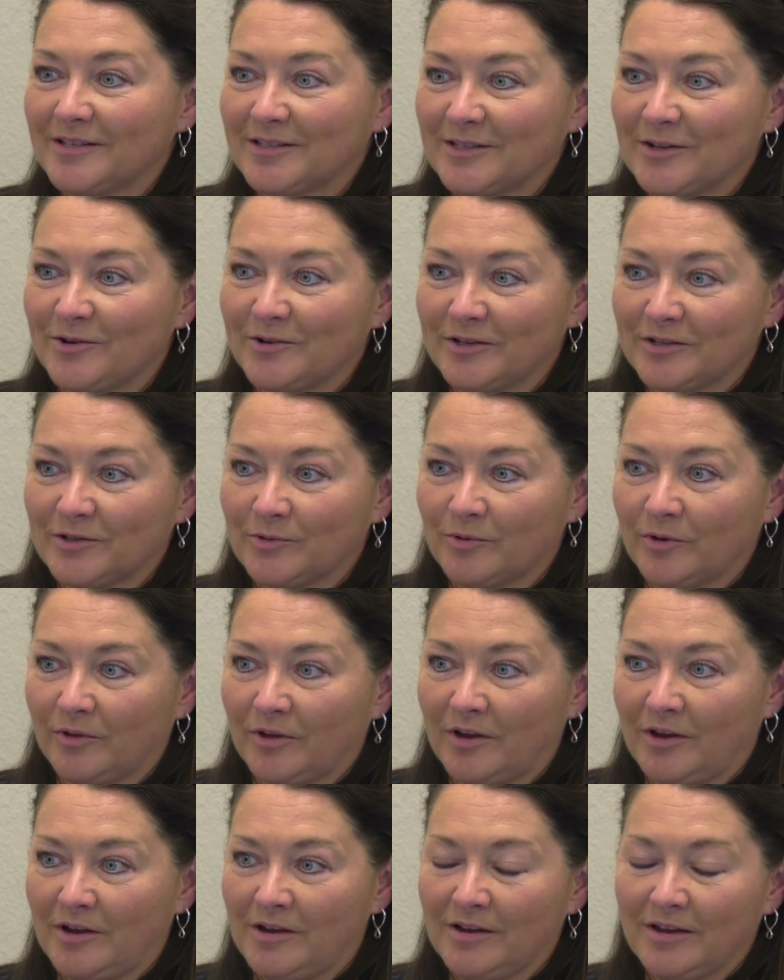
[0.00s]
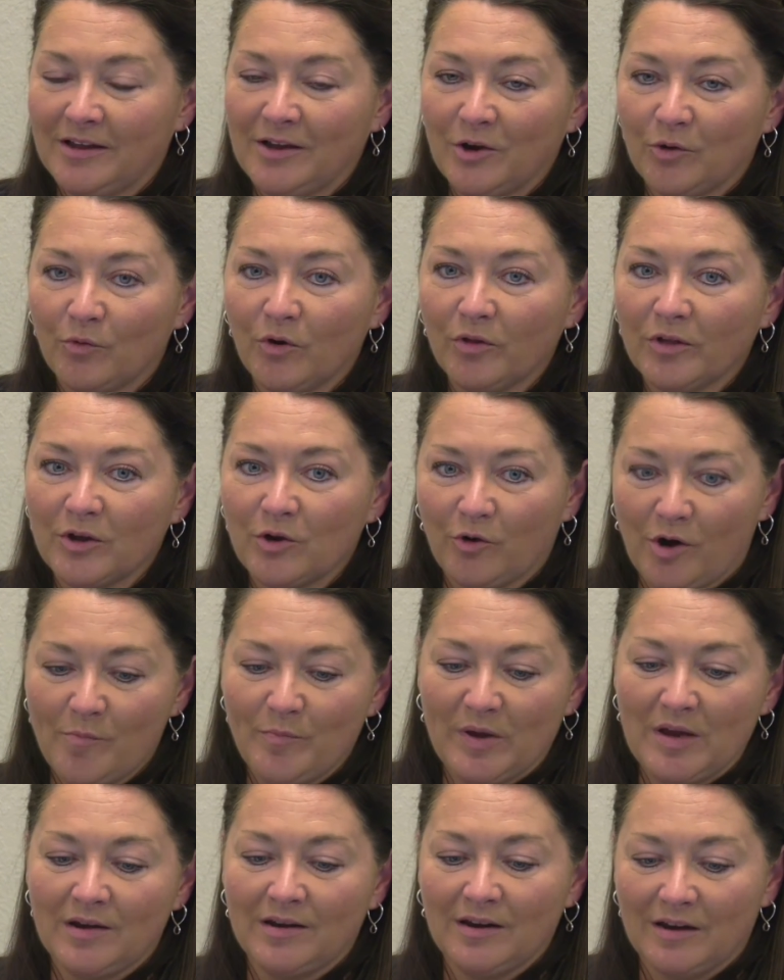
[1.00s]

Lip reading: So it's really gripping,